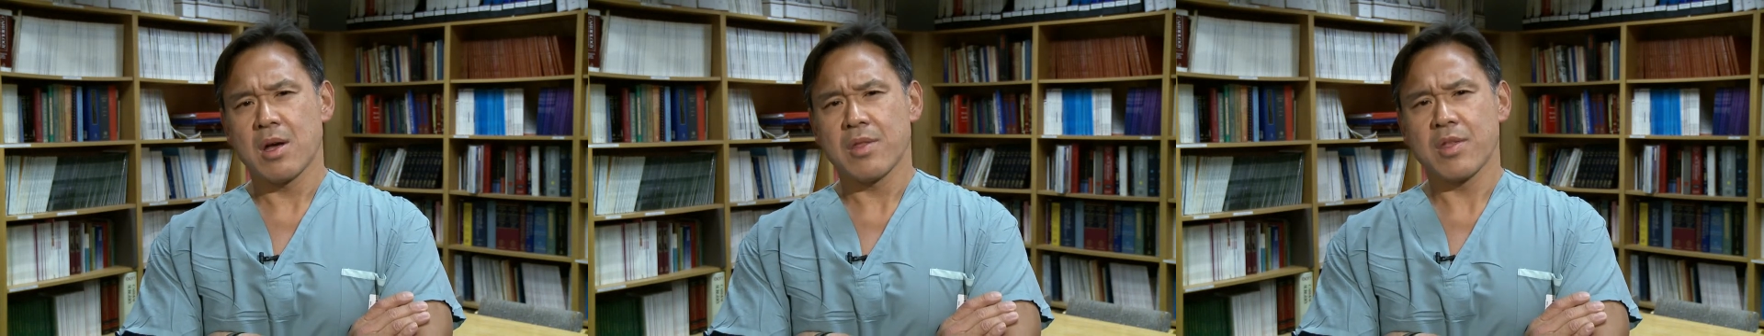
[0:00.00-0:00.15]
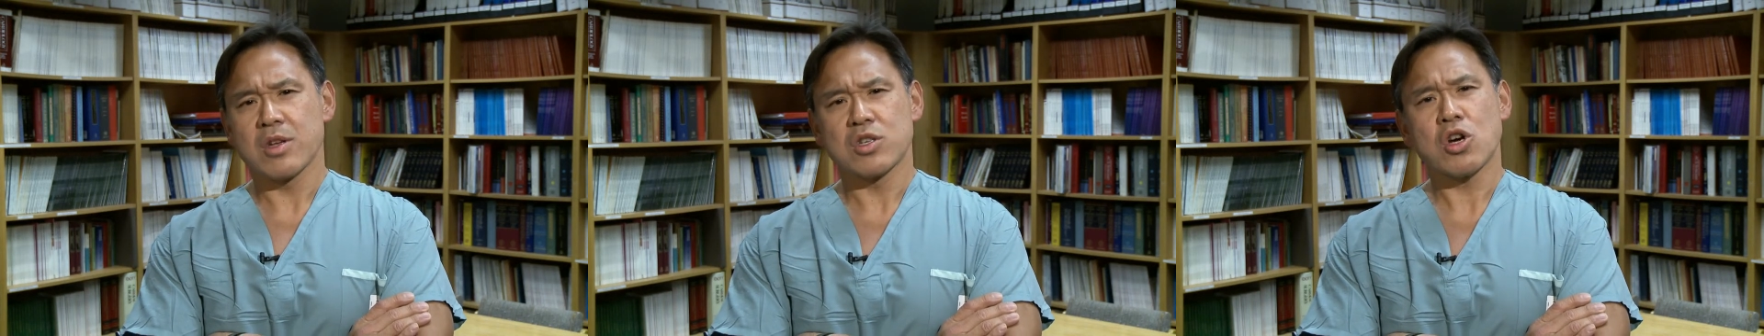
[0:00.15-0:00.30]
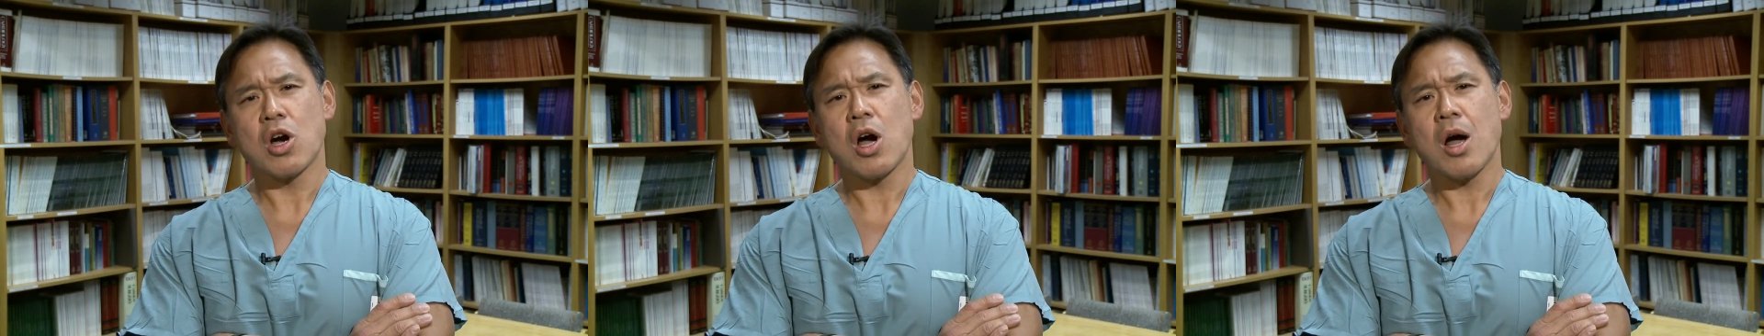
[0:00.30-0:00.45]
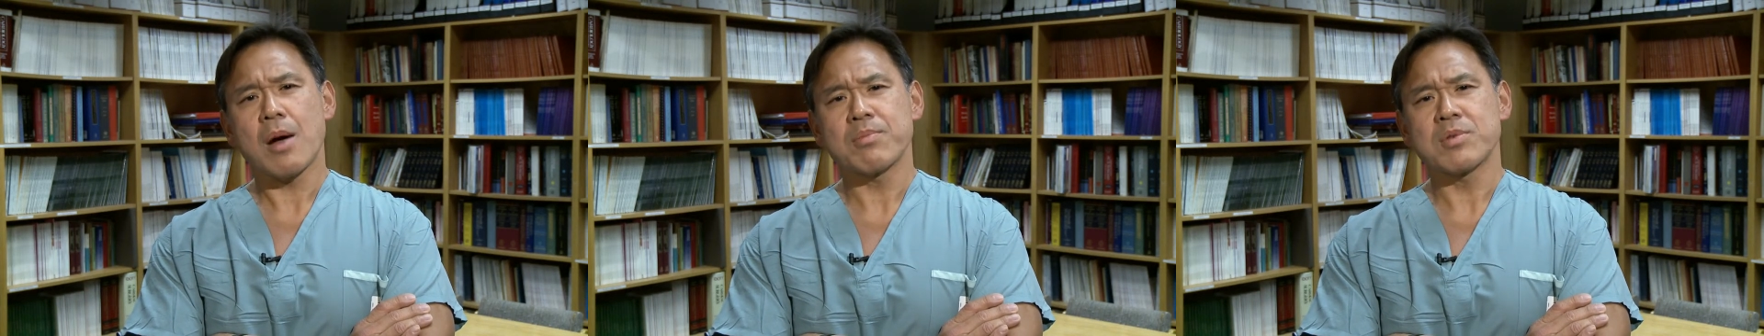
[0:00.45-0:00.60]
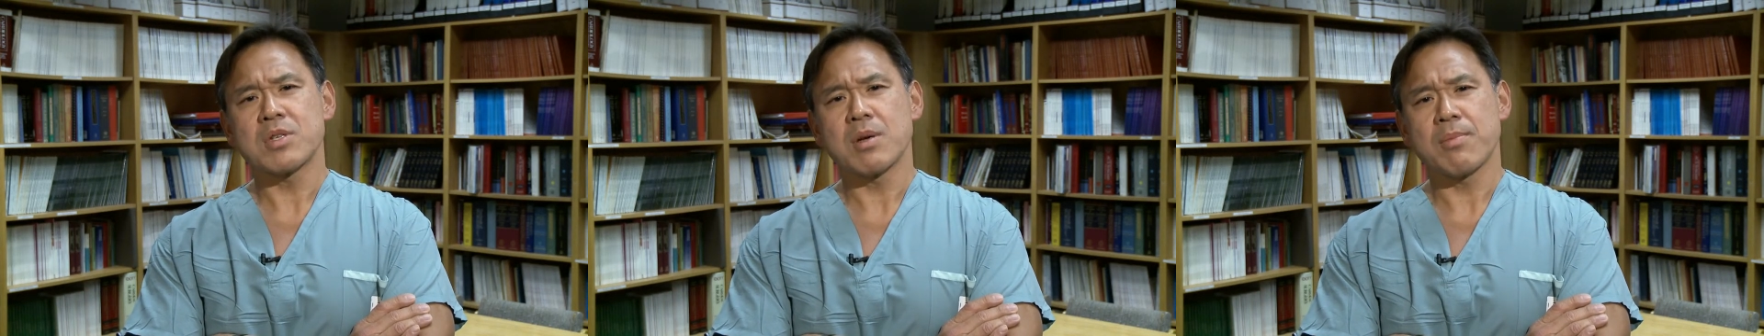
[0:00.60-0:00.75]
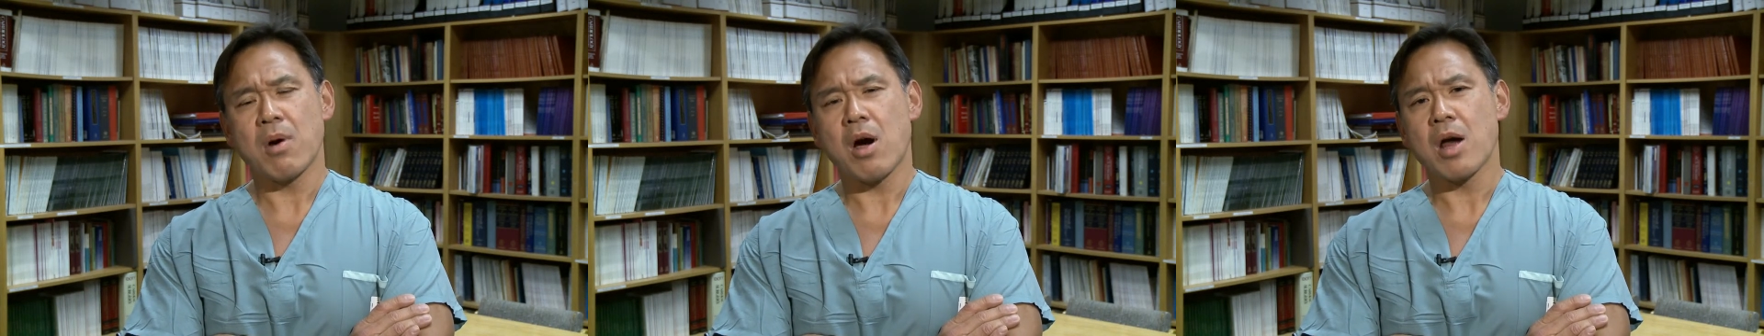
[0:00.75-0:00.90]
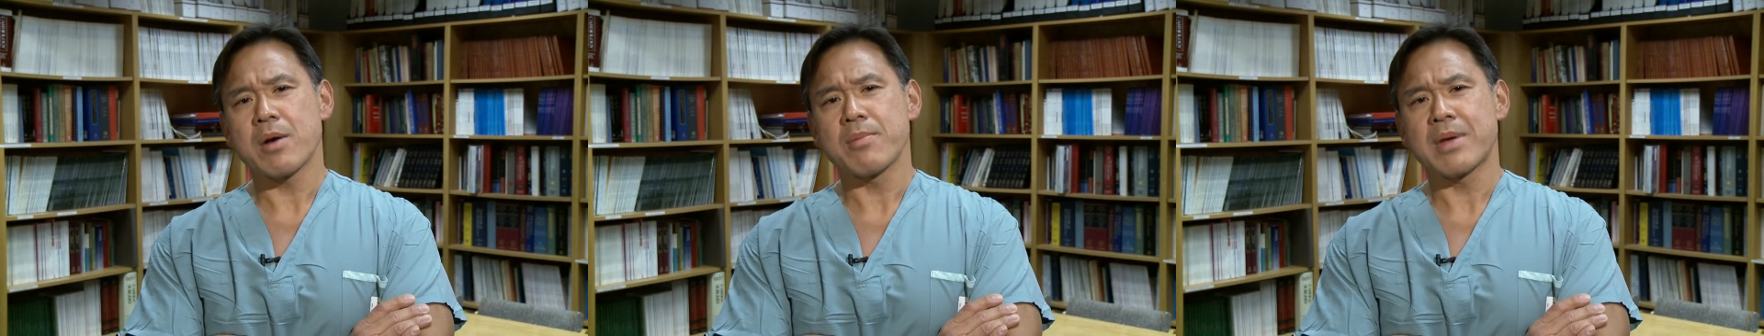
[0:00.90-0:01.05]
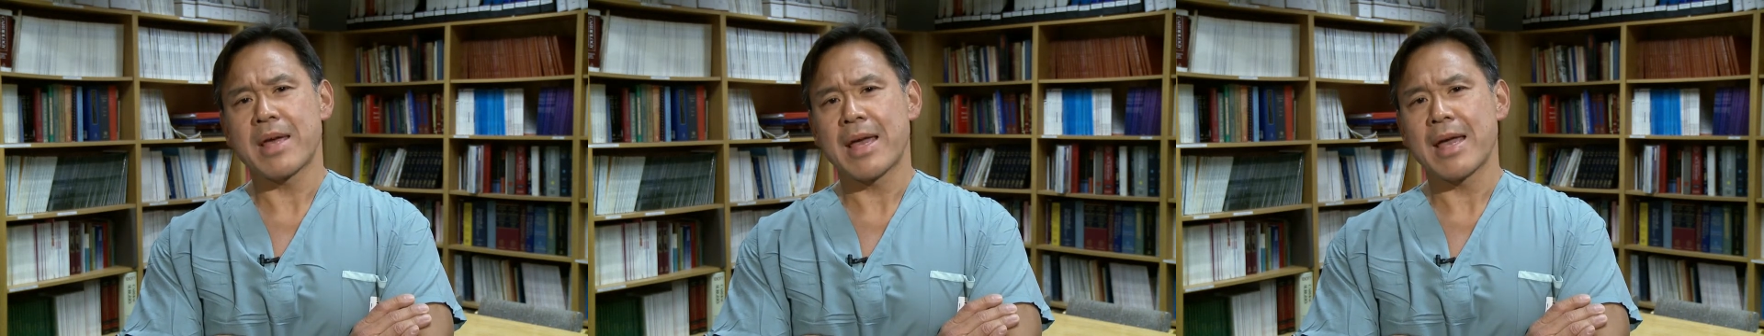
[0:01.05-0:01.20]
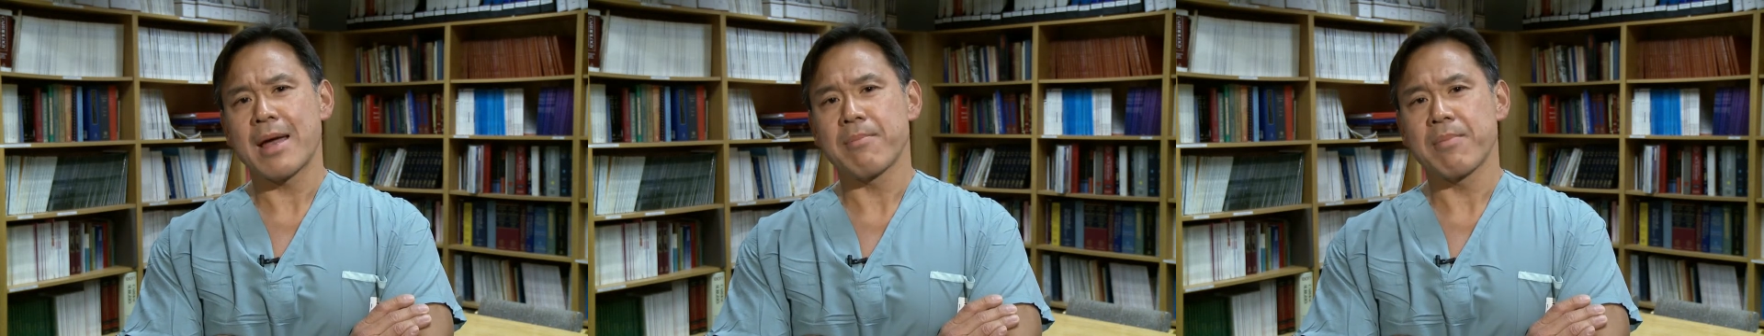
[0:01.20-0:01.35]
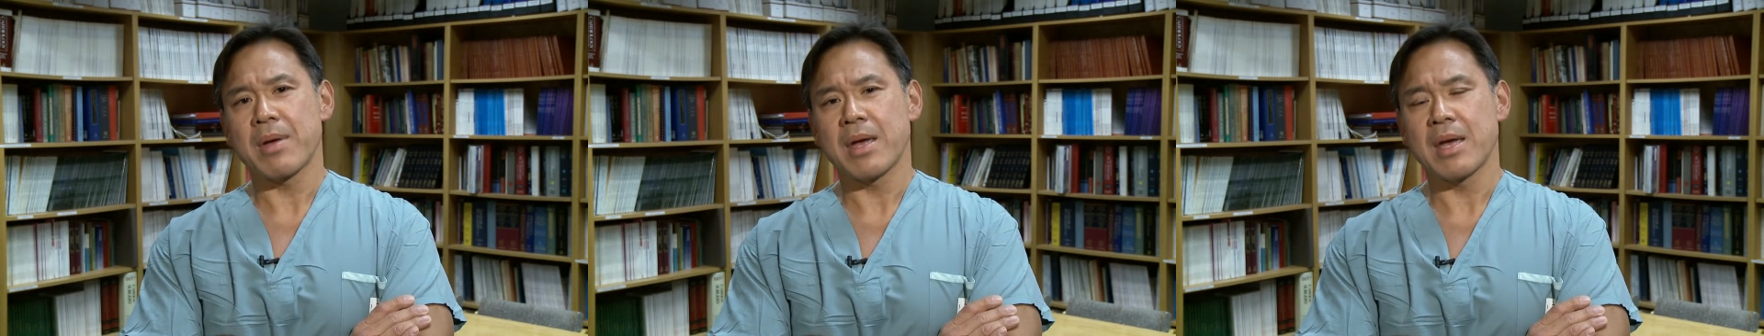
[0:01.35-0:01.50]
The Top to Bottom
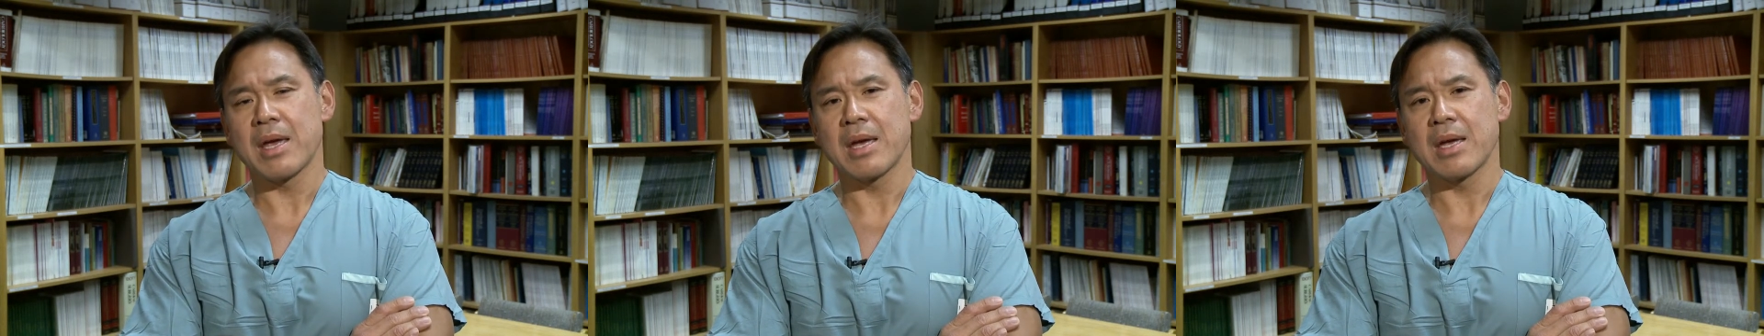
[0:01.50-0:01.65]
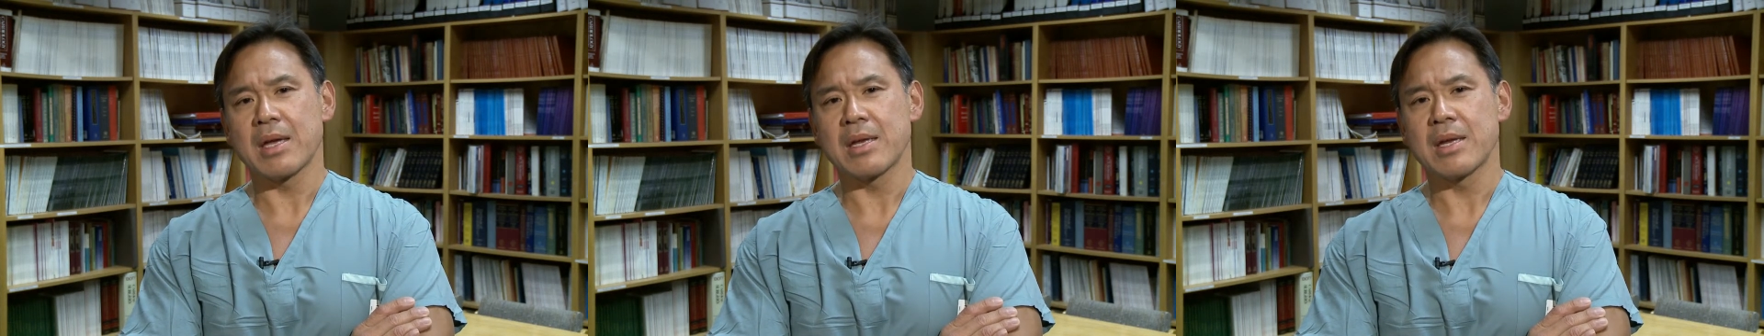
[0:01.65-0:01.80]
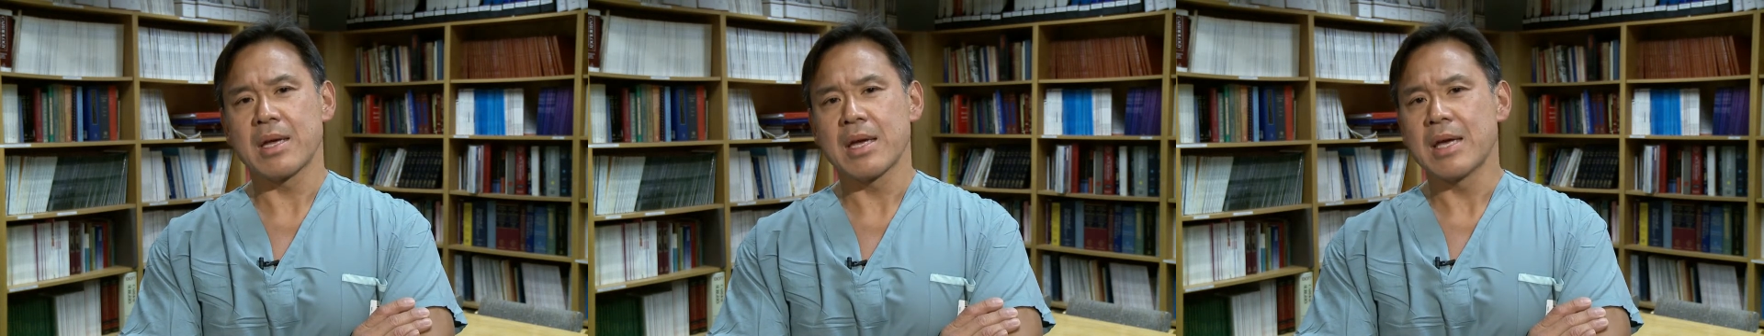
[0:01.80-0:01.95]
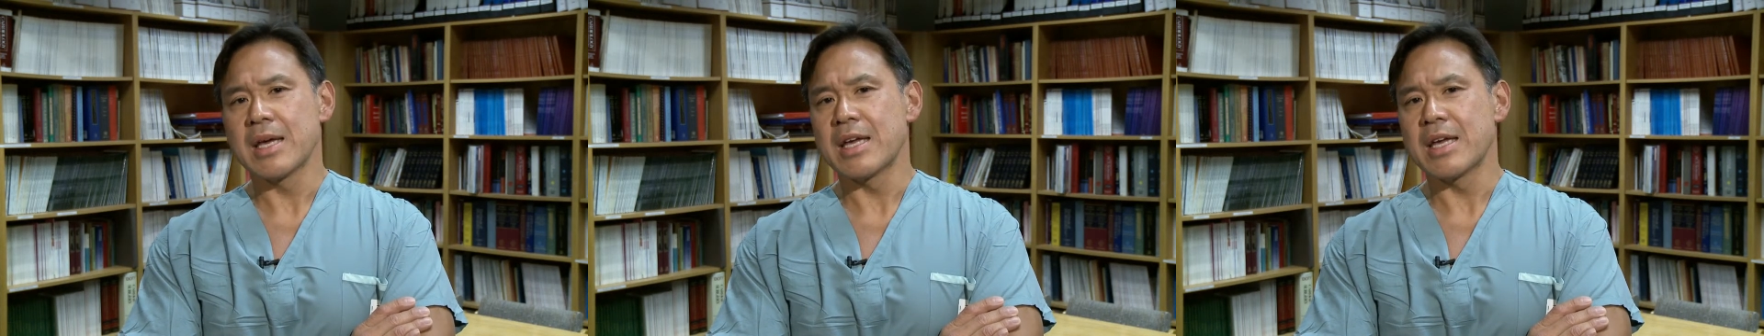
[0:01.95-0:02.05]
campaign